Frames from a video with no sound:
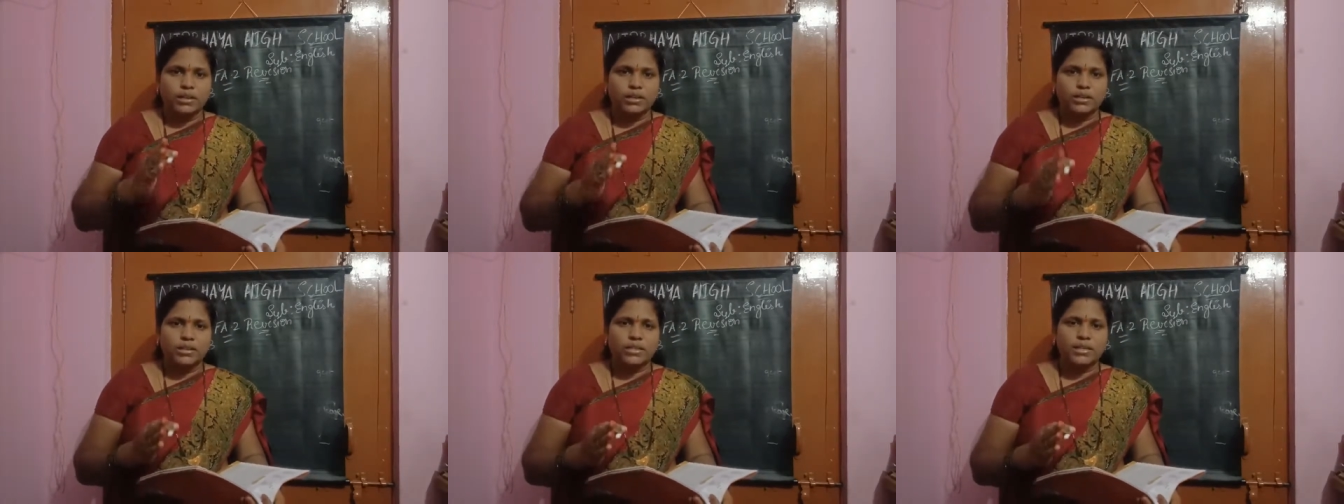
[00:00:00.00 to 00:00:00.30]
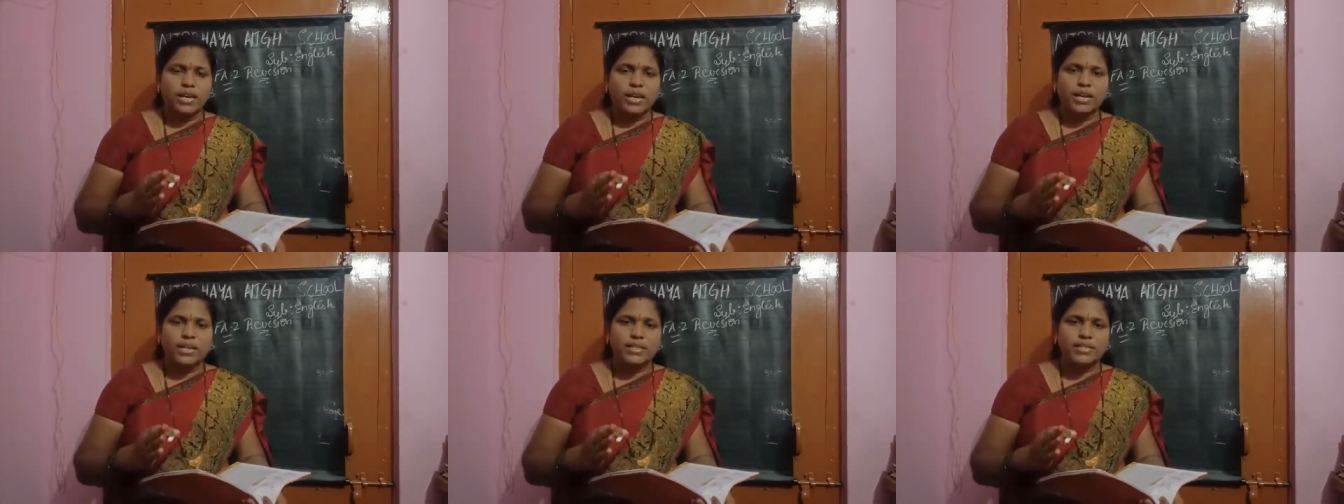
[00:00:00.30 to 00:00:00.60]

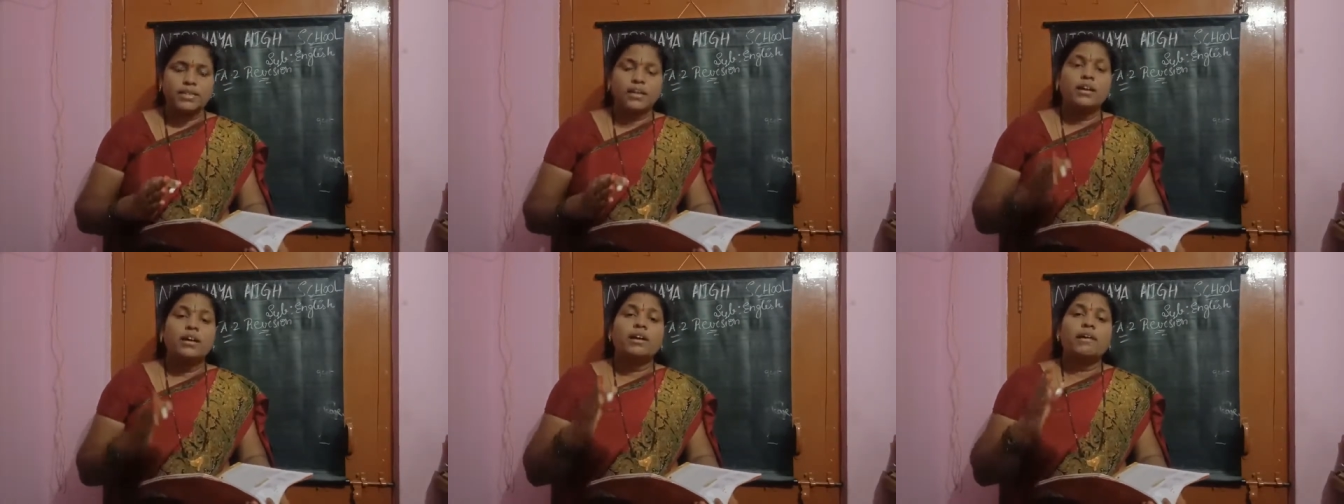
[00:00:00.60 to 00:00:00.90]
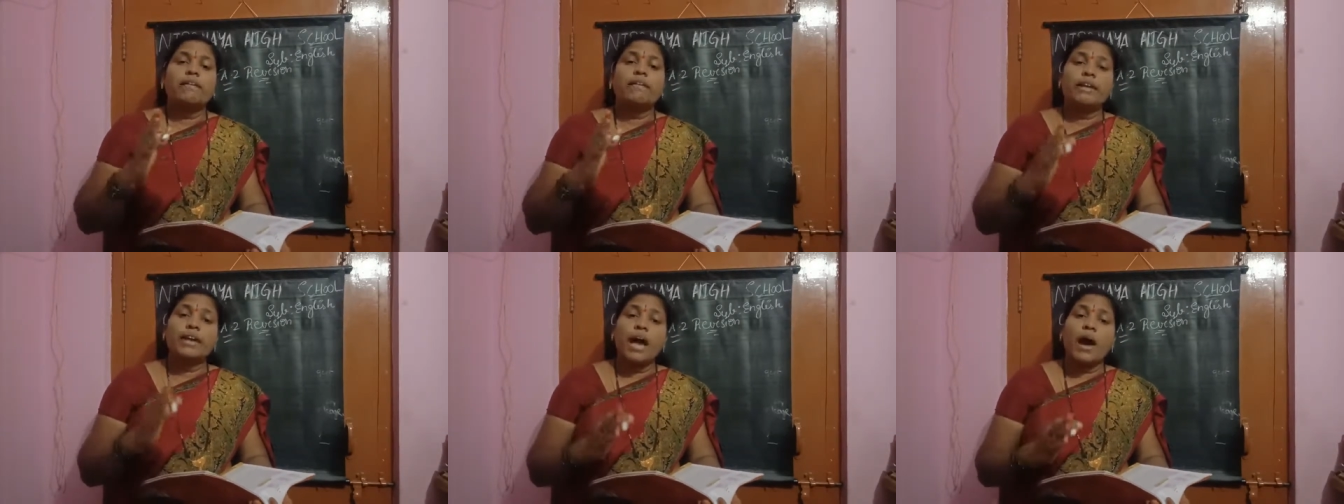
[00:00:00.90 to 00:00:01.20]
Yes,
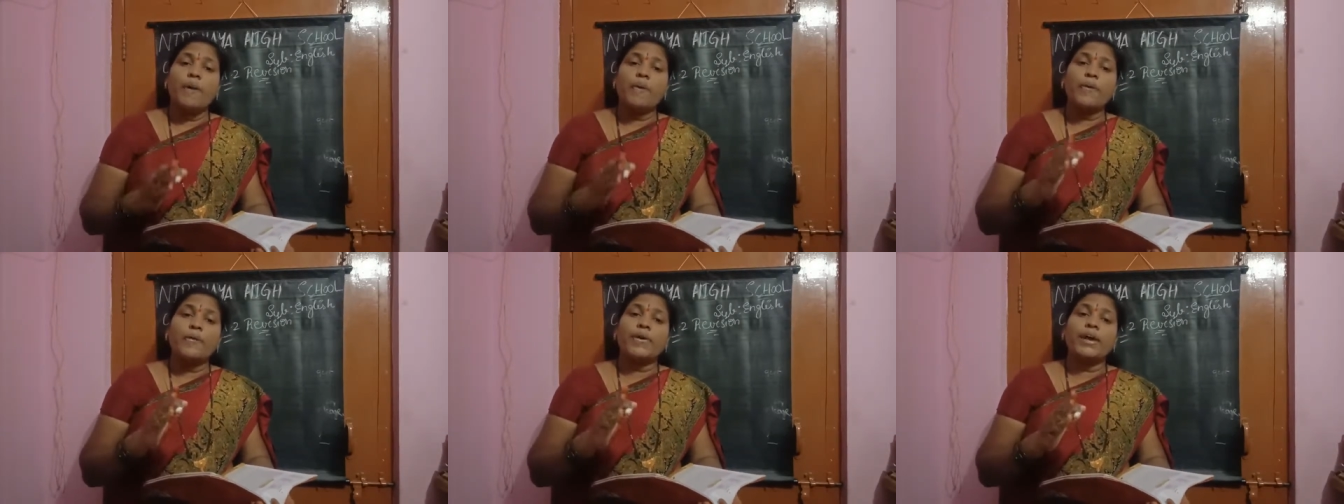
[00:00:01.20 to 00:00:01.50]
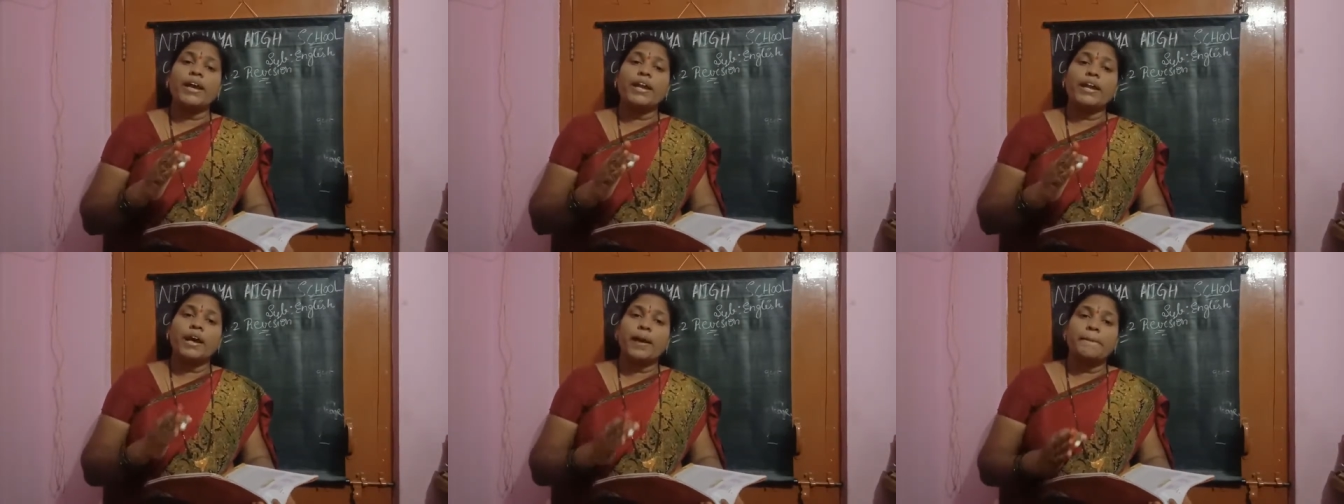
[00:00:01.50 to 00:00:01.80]
now you
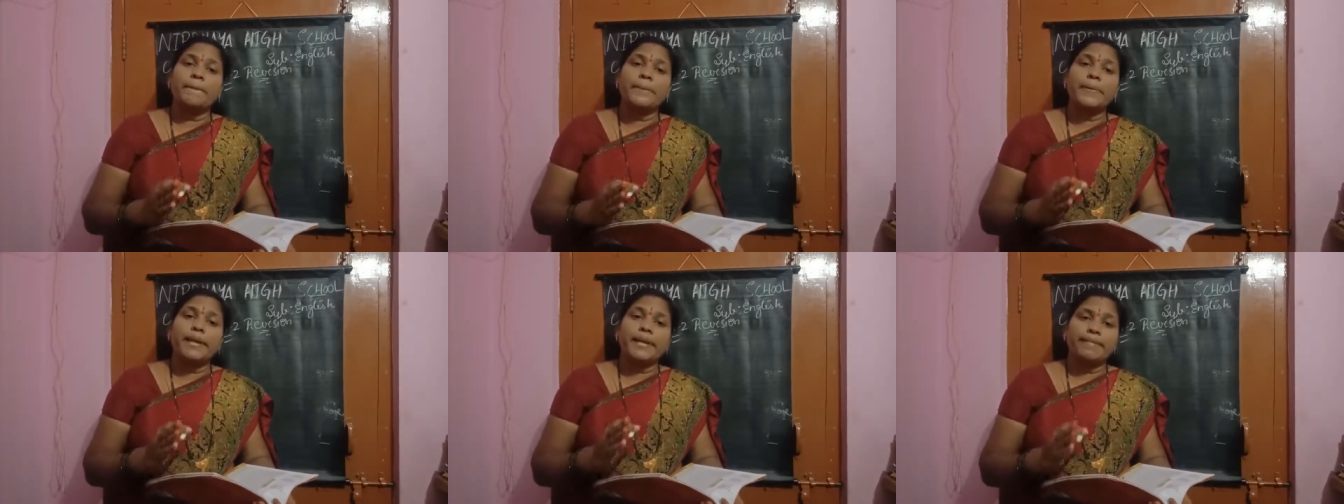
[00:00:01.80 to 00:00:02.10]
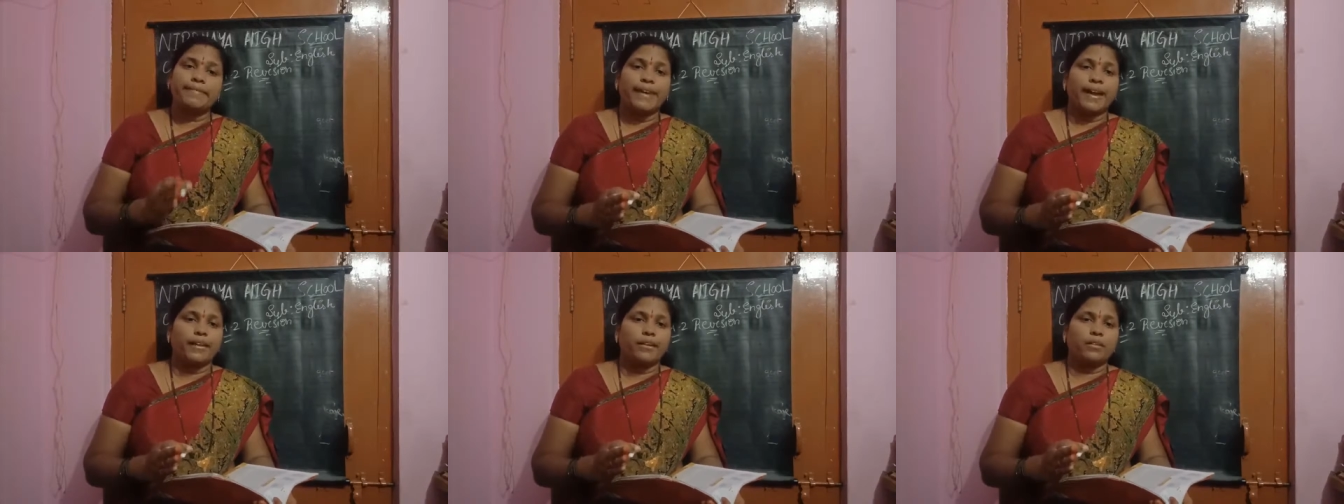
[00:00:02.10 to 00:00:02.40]
can complete
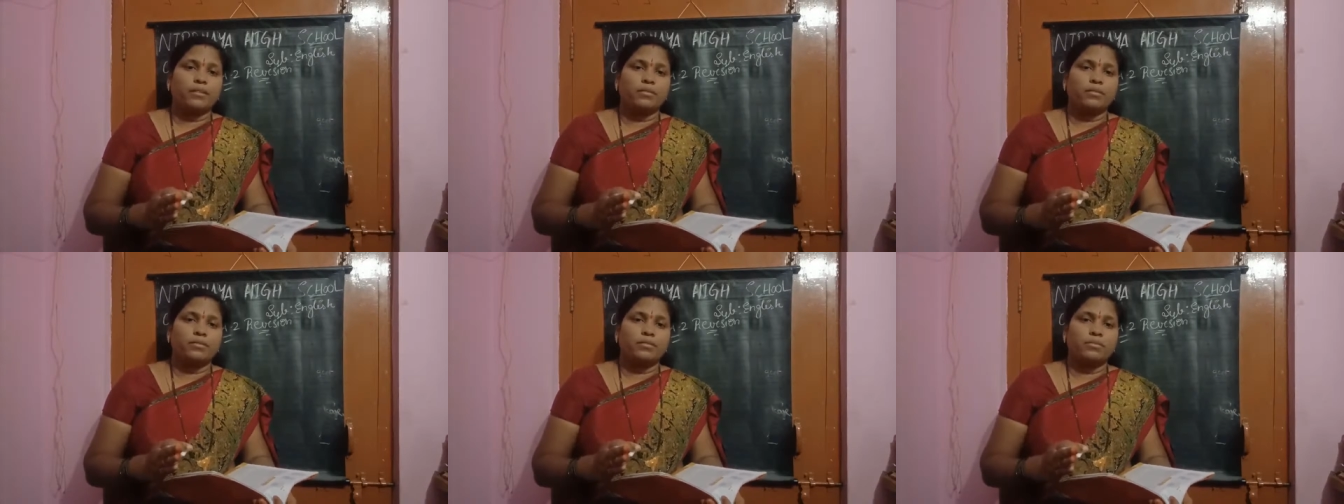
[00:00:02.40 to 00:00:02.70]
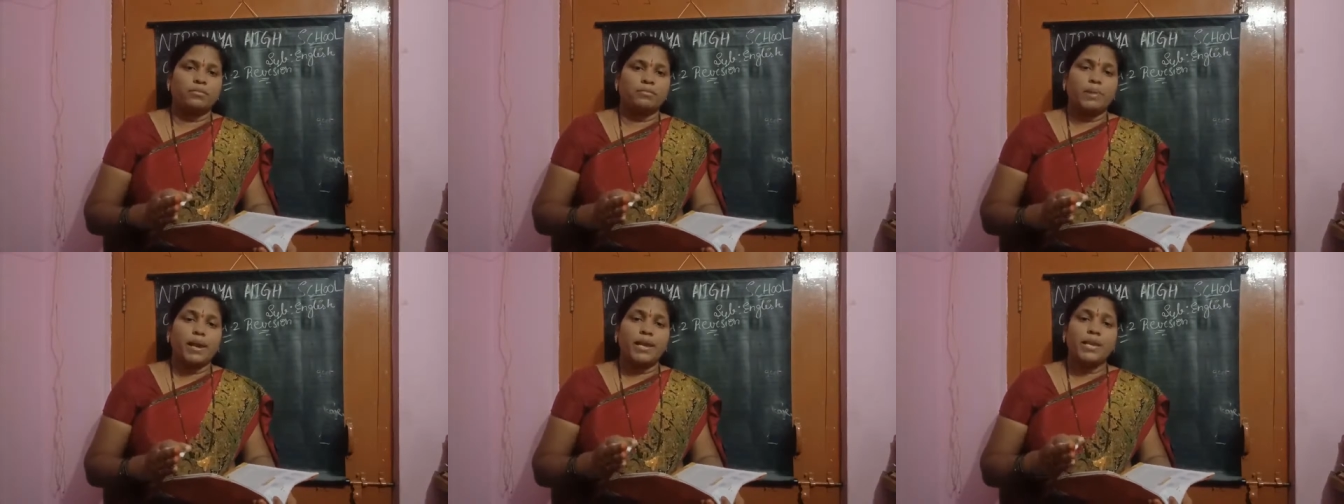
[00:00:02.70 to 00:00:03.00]
that
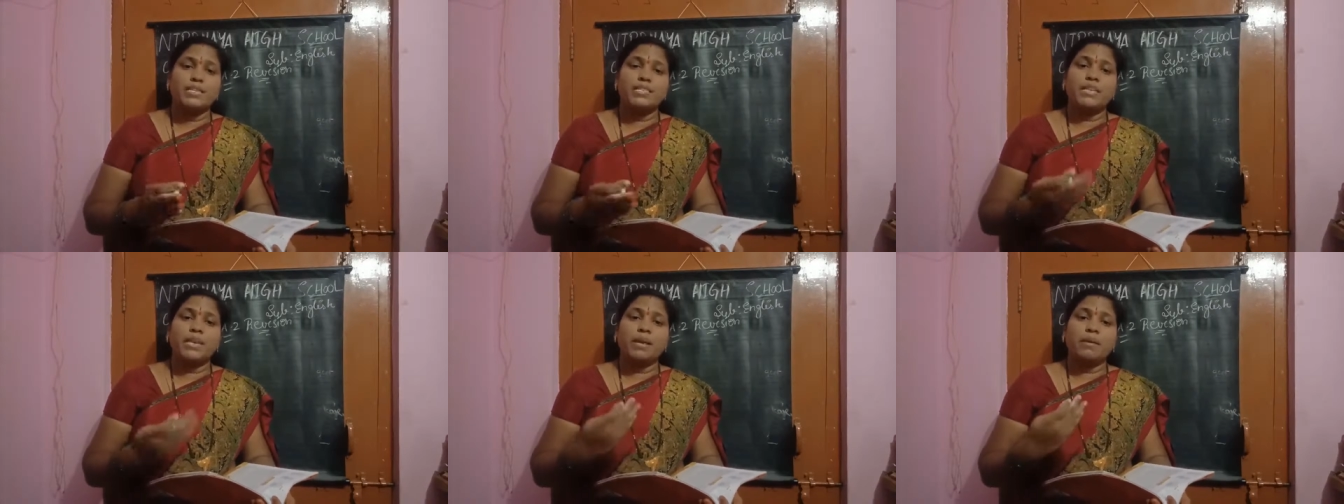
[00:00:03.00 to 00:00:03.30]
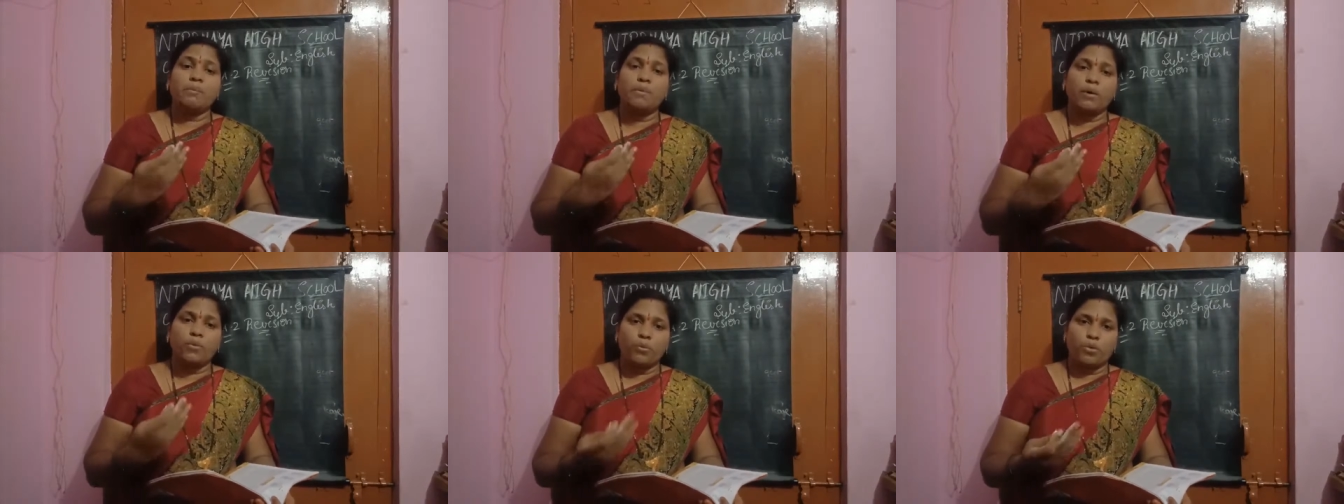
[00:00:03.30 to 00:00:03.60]
by listening
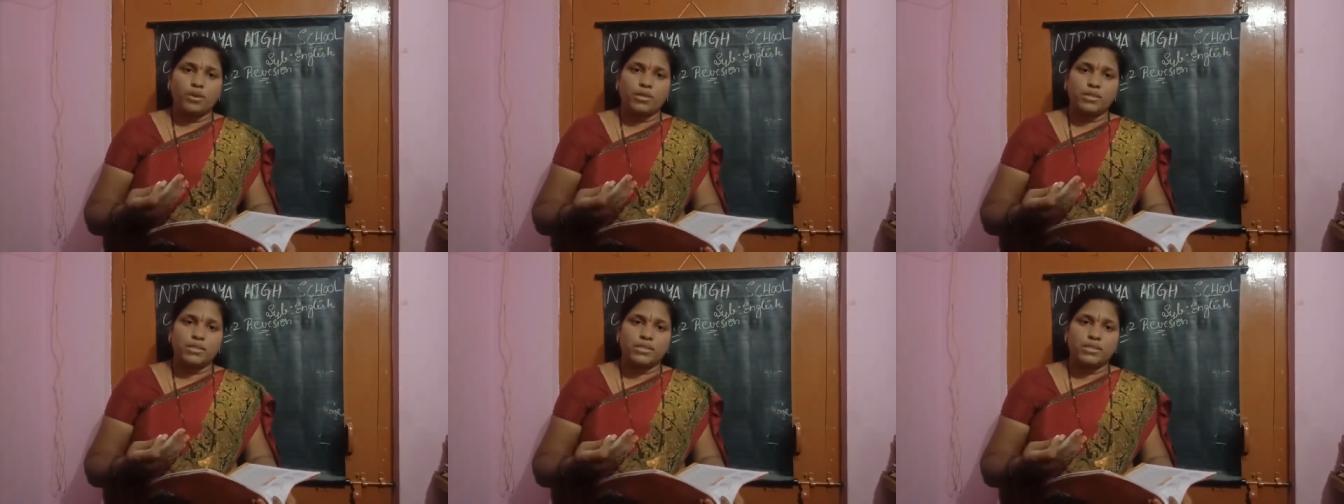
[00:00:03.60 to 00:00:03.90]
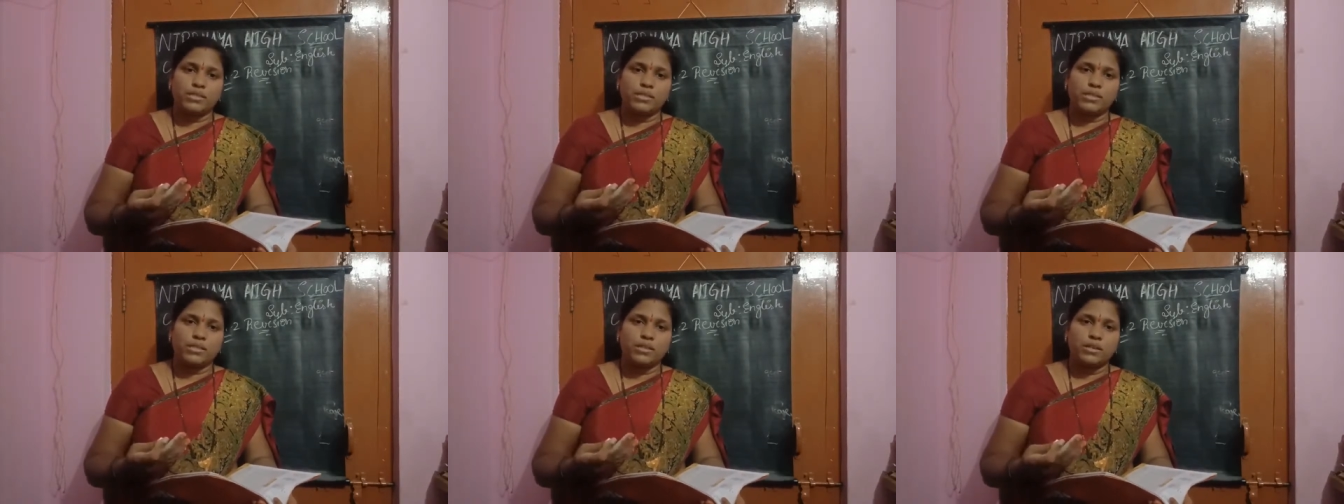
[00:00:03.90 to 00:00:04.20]
my
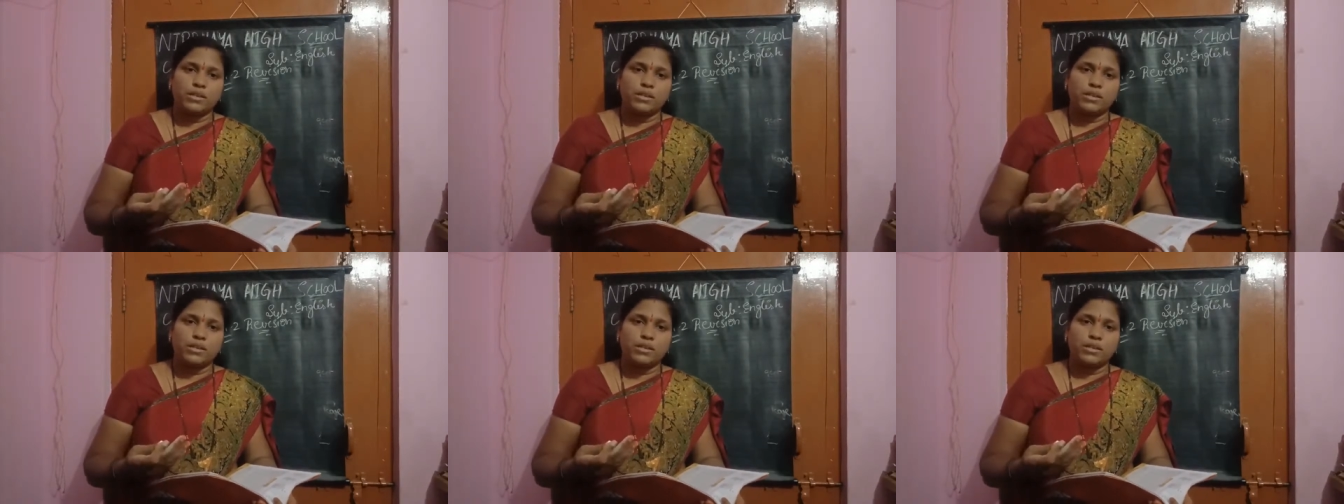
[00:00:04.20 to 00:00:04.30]
words.